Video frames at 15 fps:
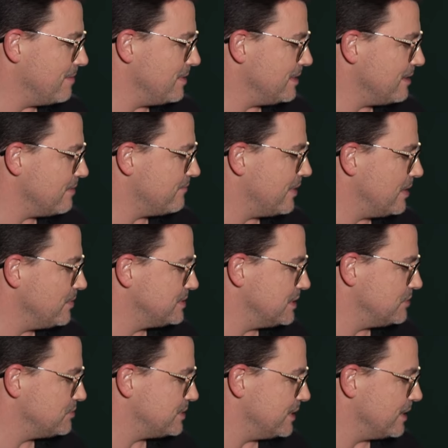I mean, if I can find what's
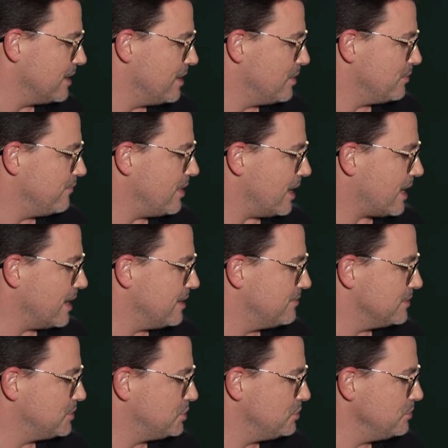interesting, we've got kind of
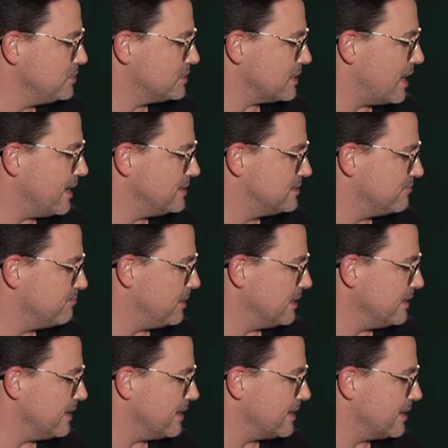the two sides
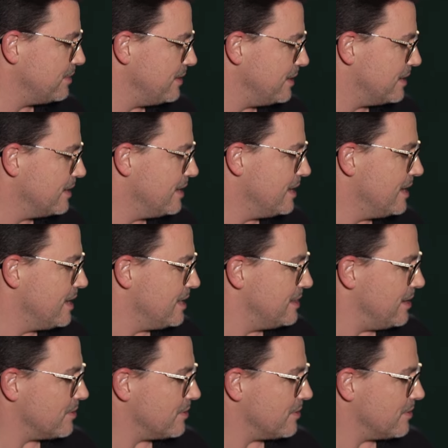Billie, and mm -hmm. I think mm-hmm.